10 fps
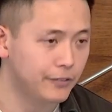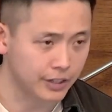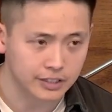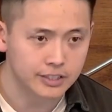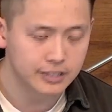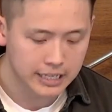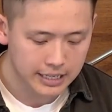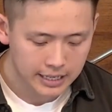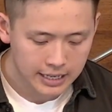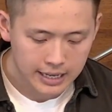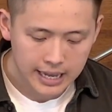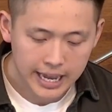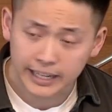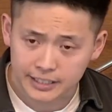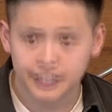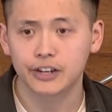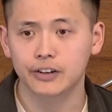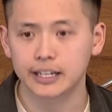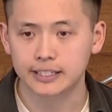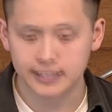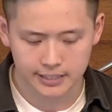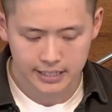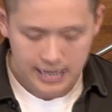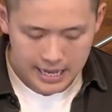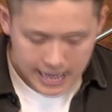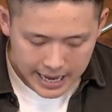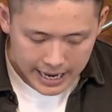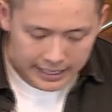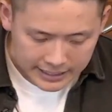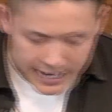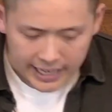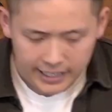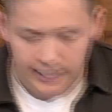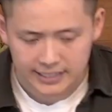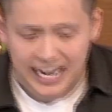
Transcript: fears and insecurities and anxieties.